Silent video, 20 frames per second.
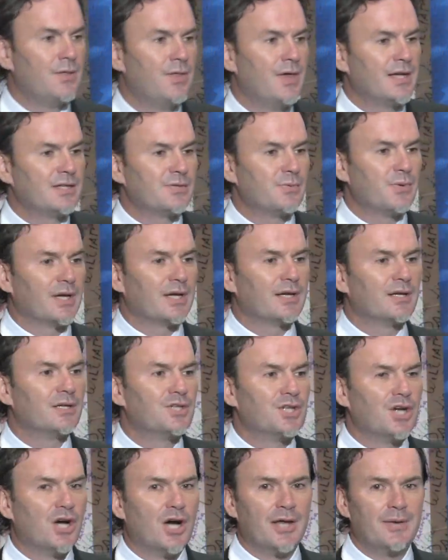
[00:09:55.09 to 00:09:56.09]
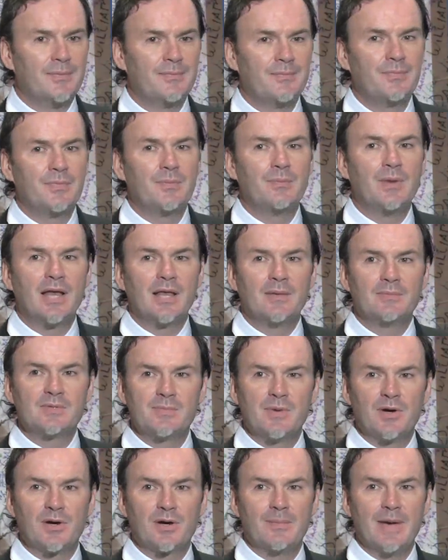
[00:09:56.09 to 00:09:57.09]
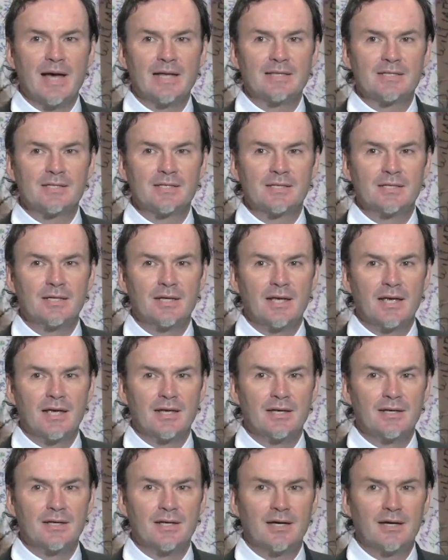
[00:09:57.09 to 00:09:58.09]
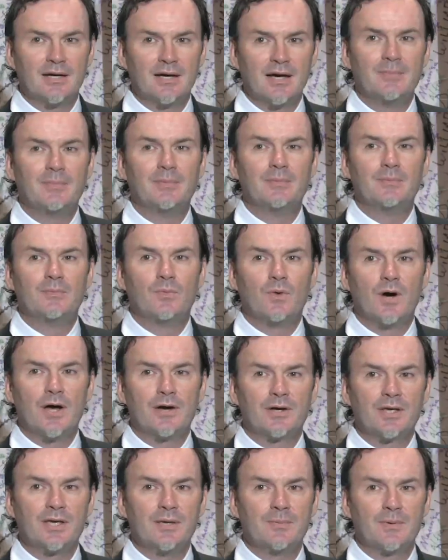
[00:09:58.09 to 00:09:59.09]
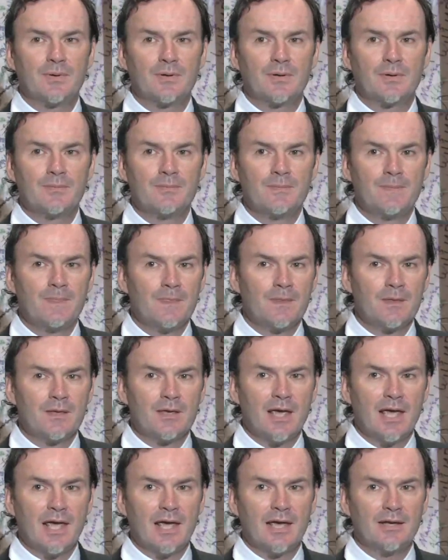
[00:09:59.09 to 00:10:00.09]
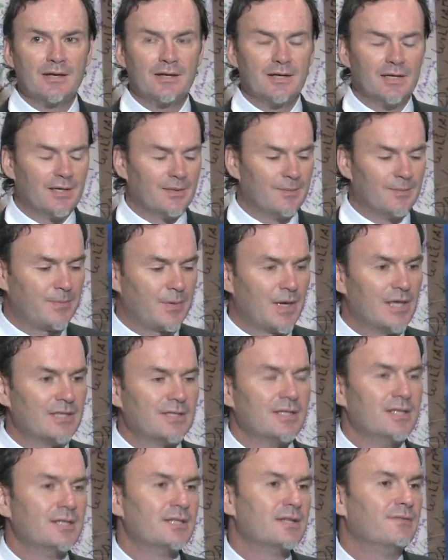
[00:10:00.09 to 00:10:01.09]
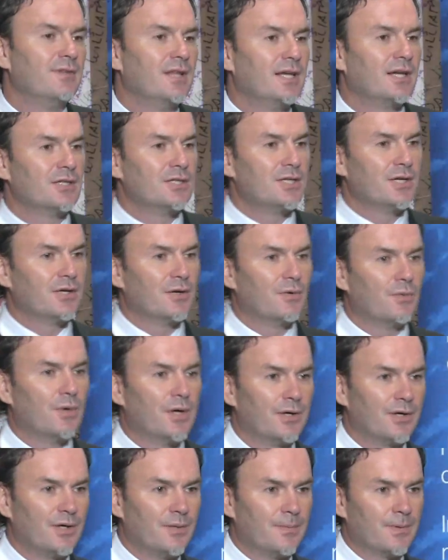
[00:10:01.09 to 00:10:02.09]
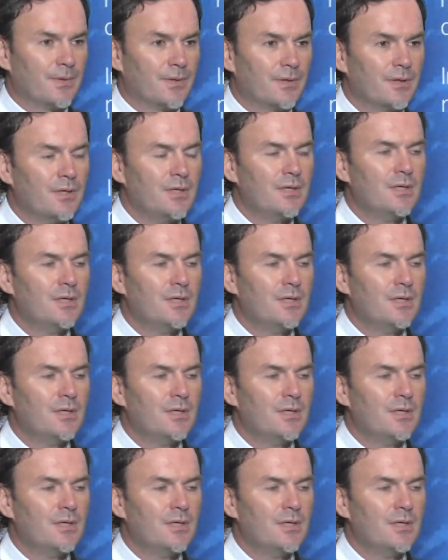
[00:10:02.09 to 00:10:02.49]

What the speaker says: Thanks, Rick, Sean. My name is Mark Madsen, and I'm Waterkeeper and President of Lake Ontario Waterkeeper.